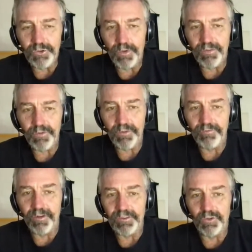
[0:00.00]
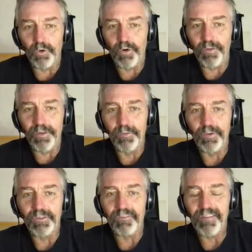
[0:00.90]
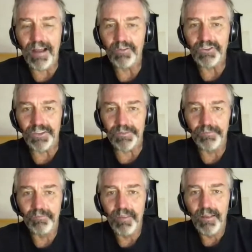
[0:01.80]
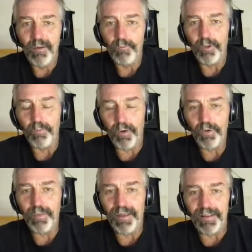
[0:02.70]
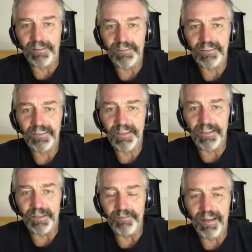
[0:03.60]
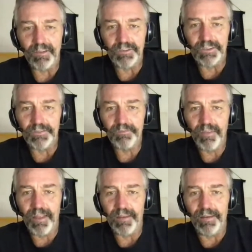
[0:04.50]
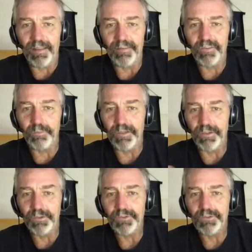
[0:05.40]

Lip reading: once you went through the front door, there was a fountain with mermaids in the fountain, and these